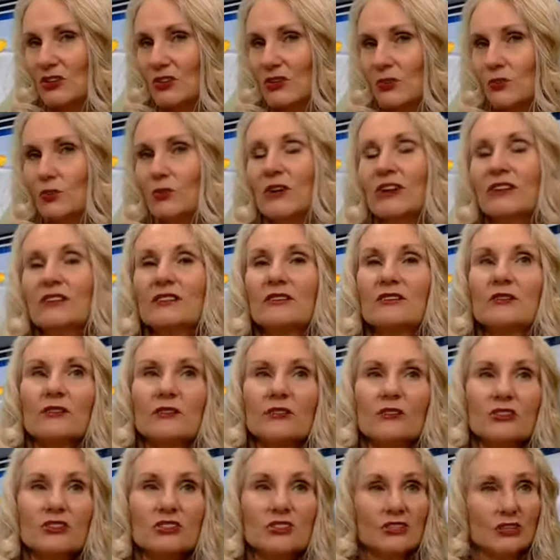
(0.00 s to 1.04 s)
Well,
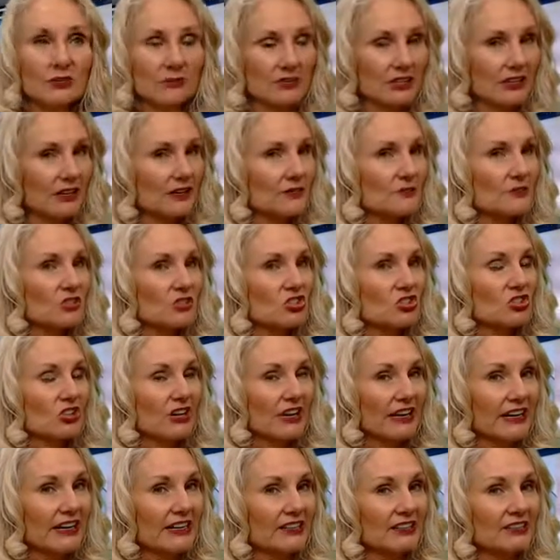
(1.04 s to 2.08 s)
sometimes
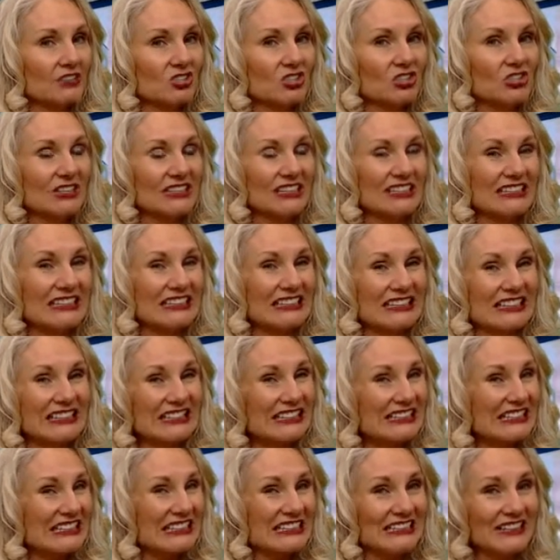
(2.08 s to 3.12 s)
change
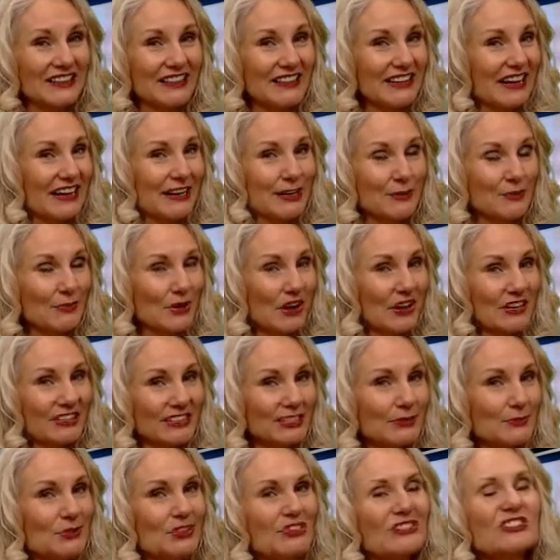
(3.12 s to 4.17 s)
isn't that
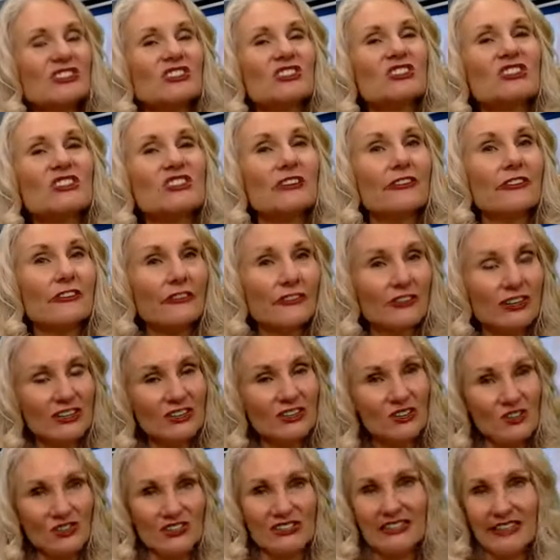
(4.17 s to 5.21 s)
impossible. It just
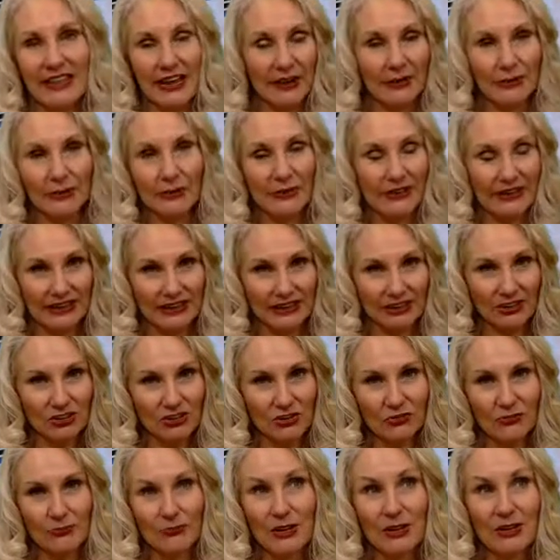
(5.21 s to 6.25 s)
feels that way.
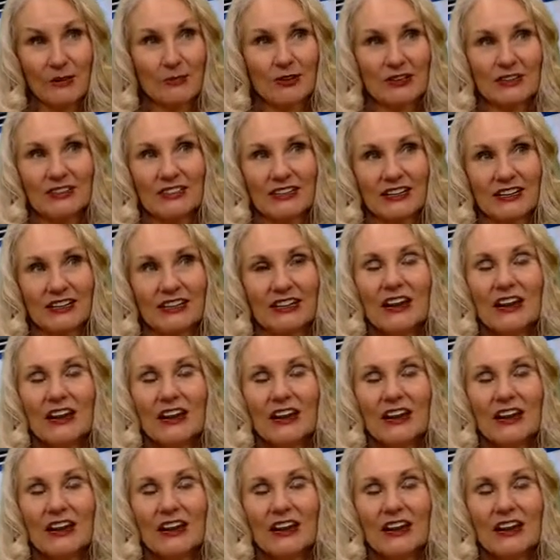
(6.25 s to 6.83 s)
You've maybe done